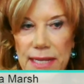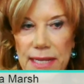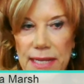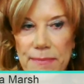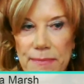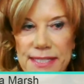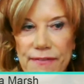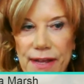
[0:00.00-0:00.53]
me
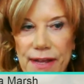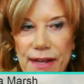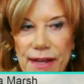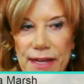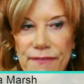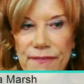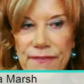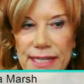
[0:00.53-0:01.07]
see
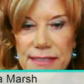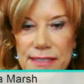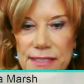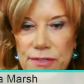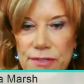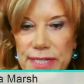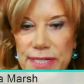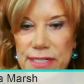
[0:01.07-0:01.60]
if I can
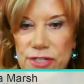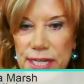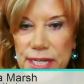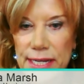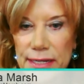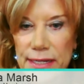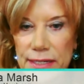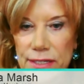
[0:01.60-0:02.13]
screen
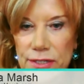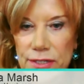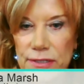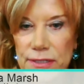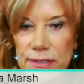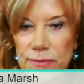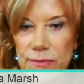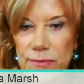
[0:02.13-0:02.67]
share
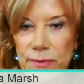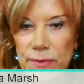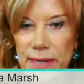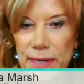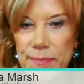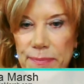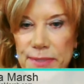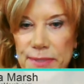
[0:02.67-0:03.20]
your
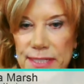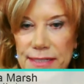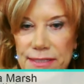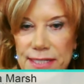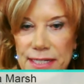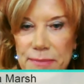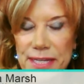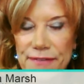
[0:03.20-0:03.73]
website.
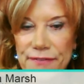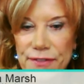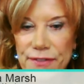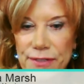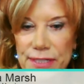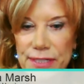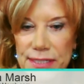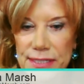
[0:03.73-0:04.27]
Tell me if
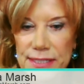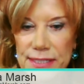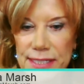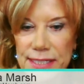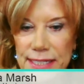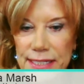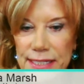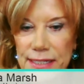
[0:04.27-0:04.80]
you can
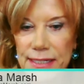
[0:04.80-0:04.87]
see it.